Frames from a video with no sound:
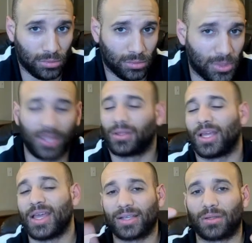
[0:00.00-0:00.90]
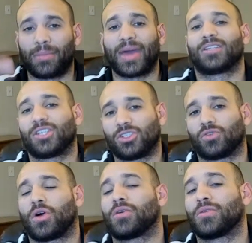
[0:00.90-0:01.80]
That he has to manage a
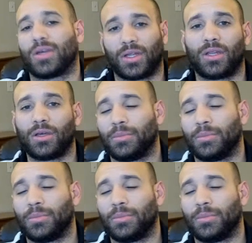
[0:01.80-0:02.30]
draw, and then he'll